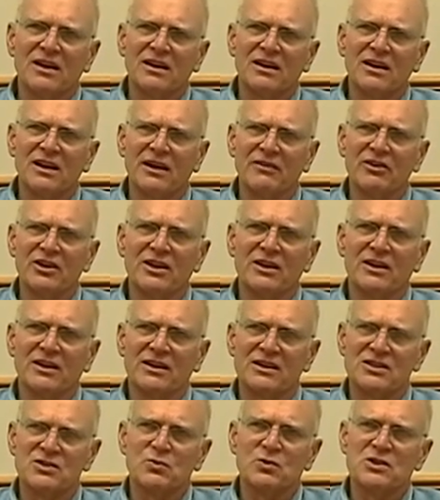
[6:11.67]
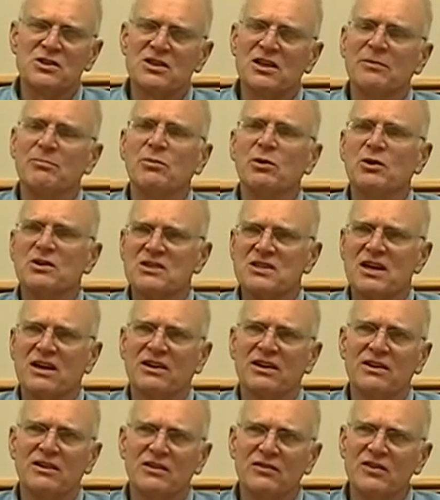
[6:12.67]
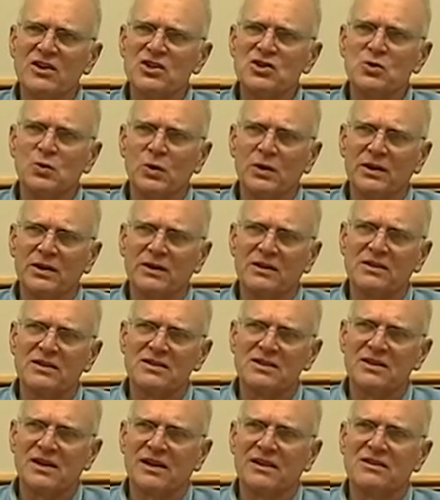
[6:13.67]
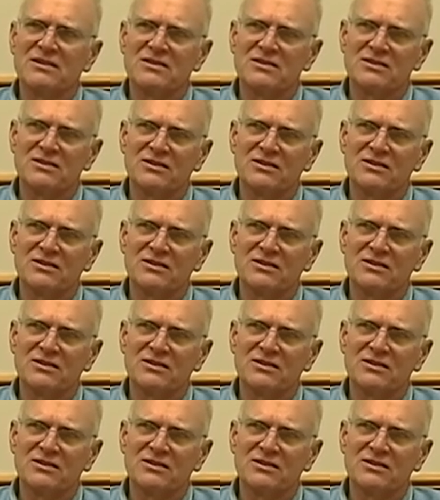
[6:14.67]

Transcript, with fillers: levying us, which they pulled us out individually and assigned us